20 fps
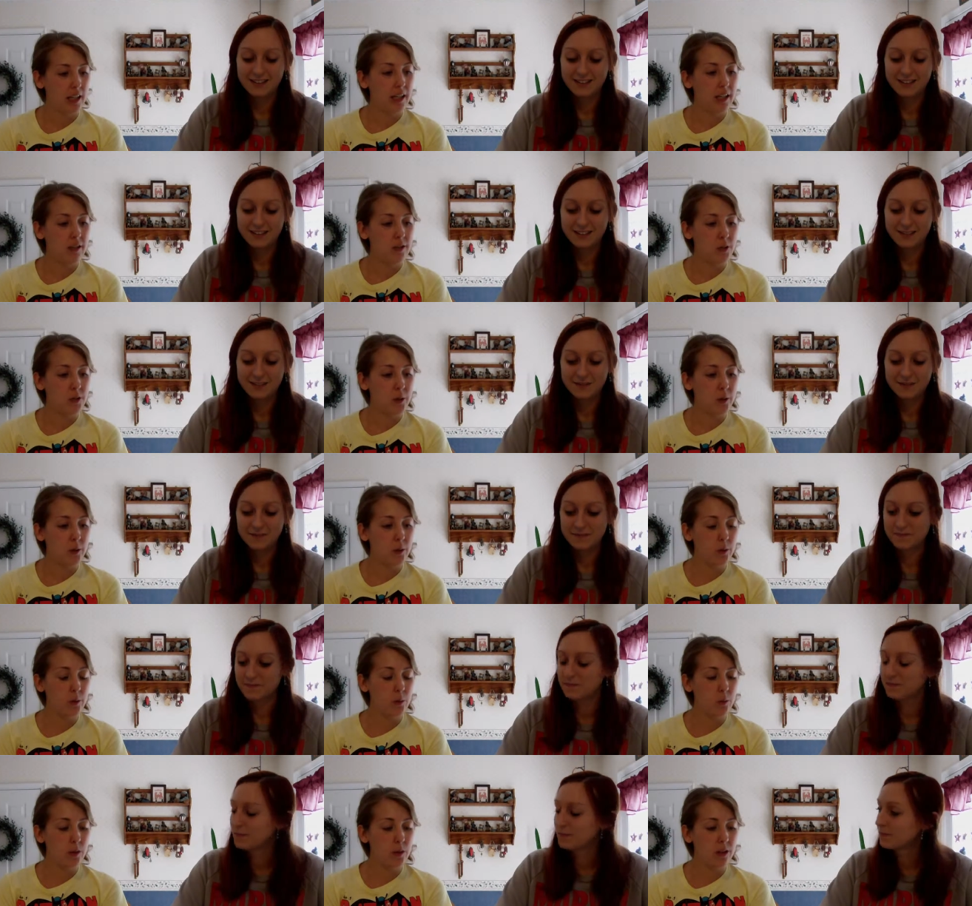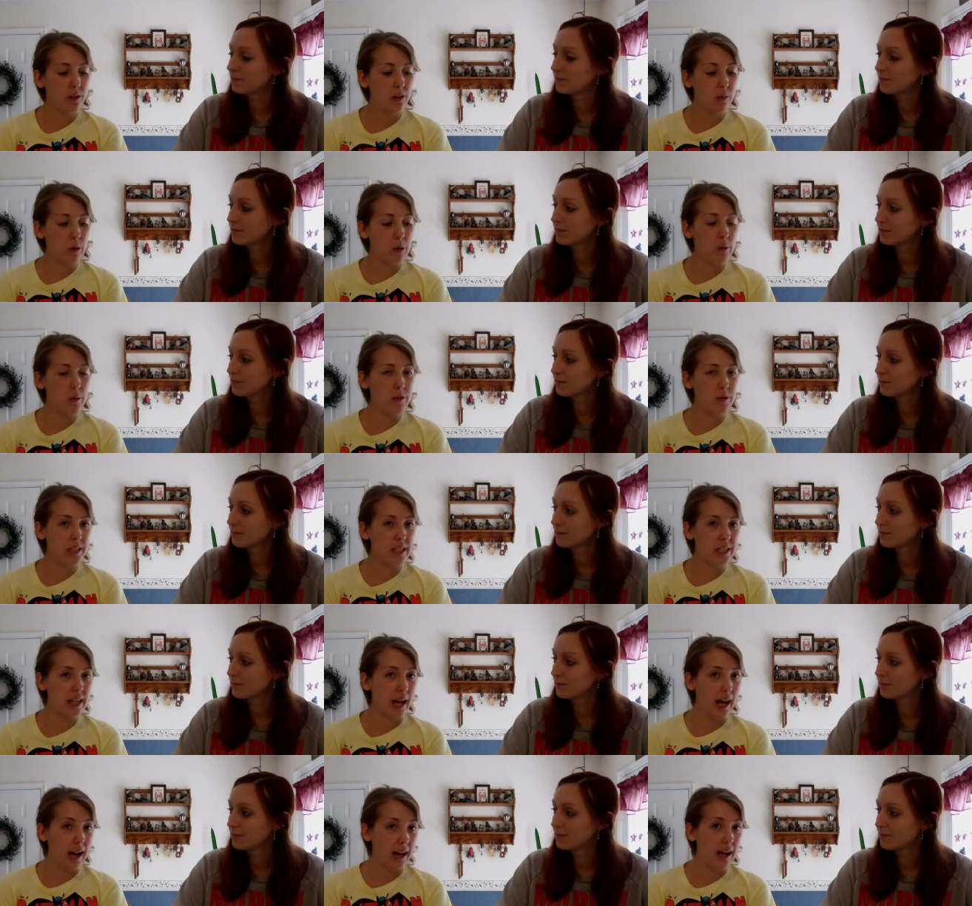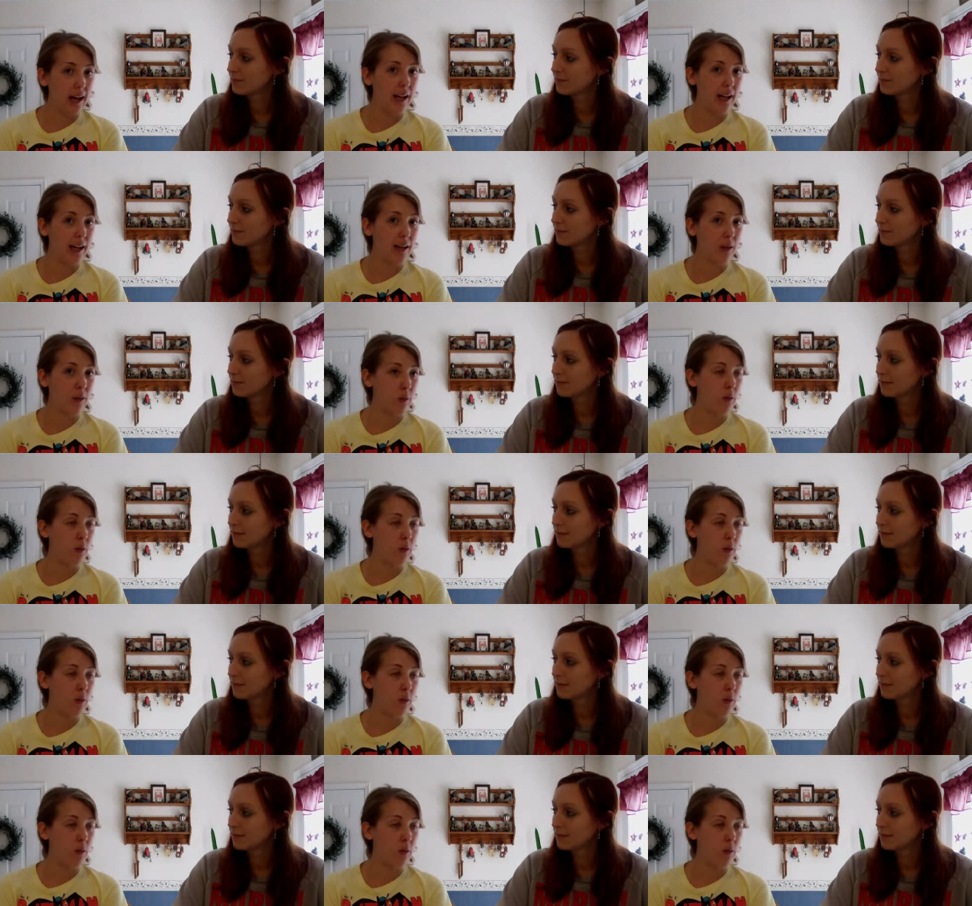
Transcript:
Speaker 1: And so when he throws the eye